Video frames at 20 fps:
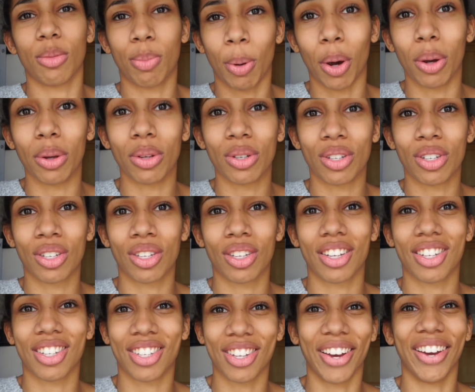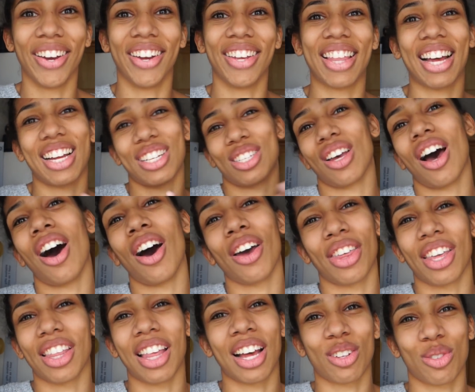posts. So that's, I
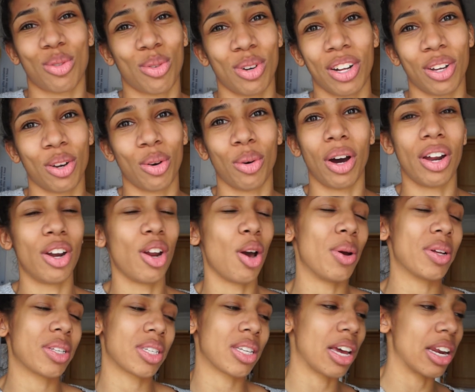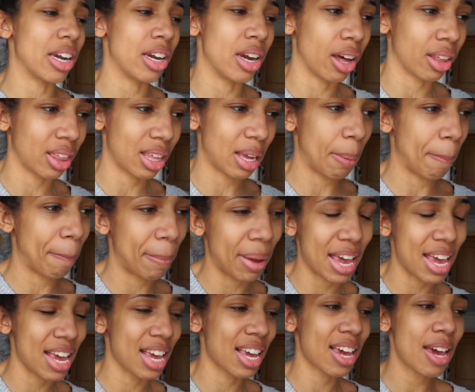think that's really cool. I know it's like nothing
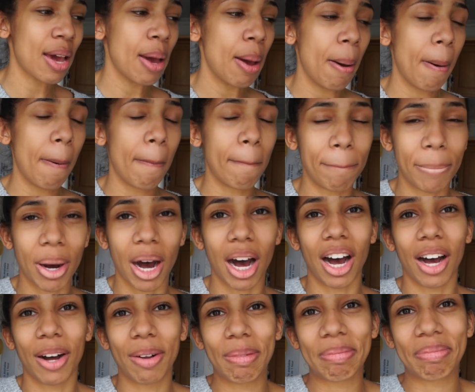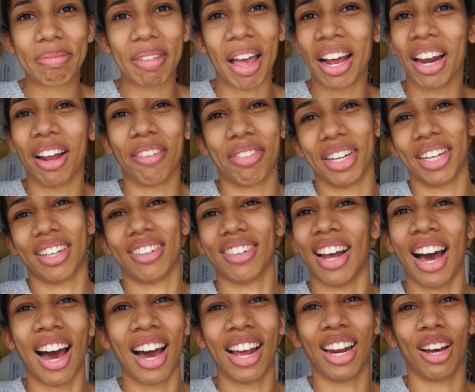big, but I love it.
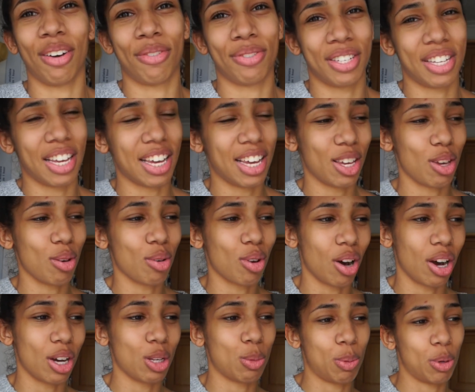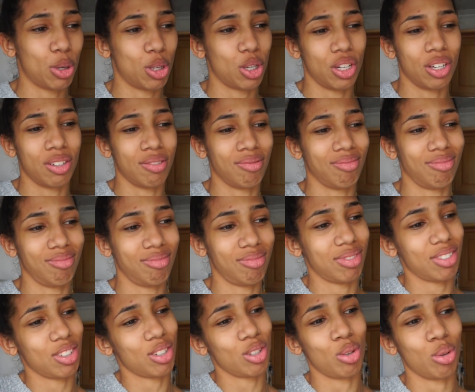Like I love seeing you guys pushing
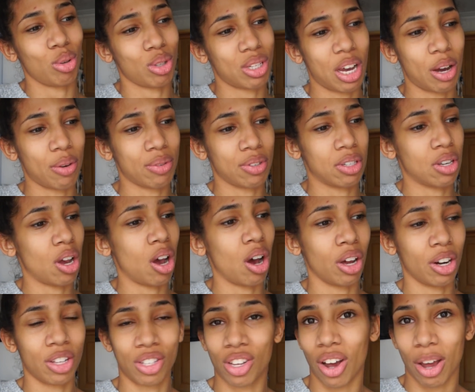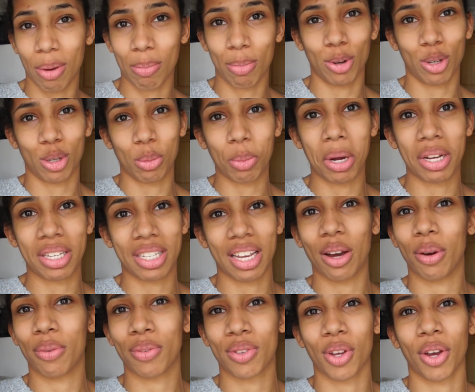yourselves as hard as I am pushing
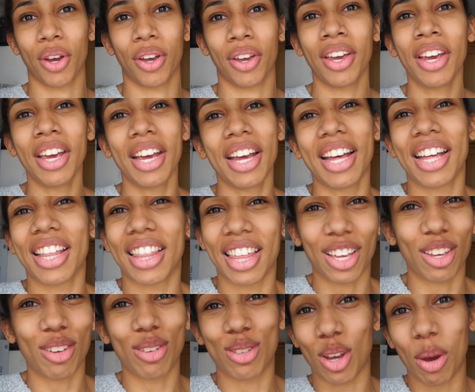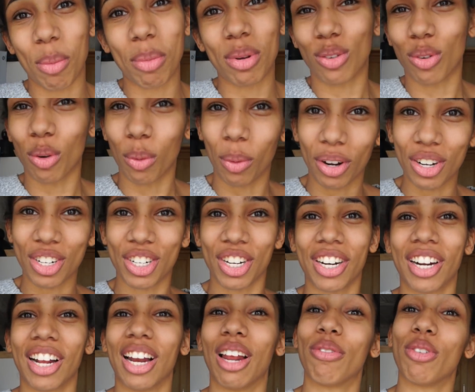myself. So thank you so much for
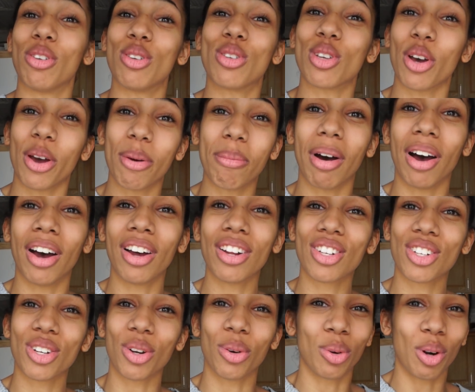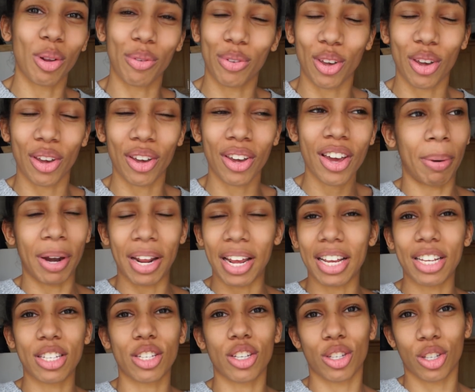watching. I love you so much, all of you.
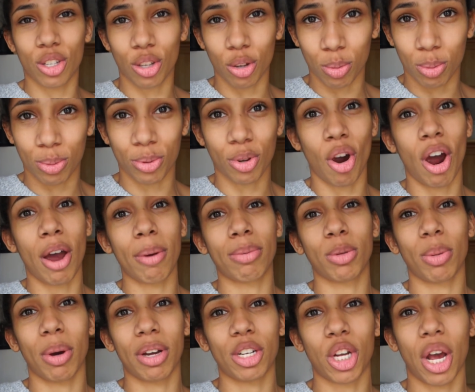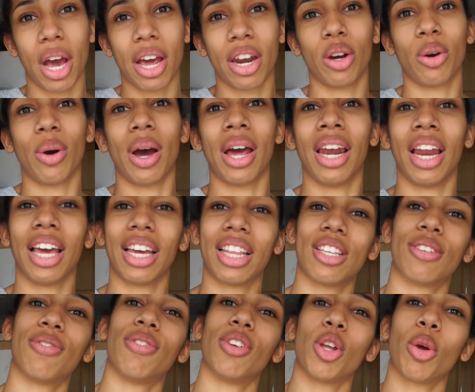Please subscribe to my channel and like
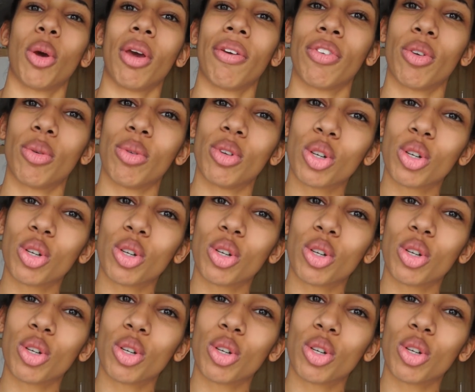this video if you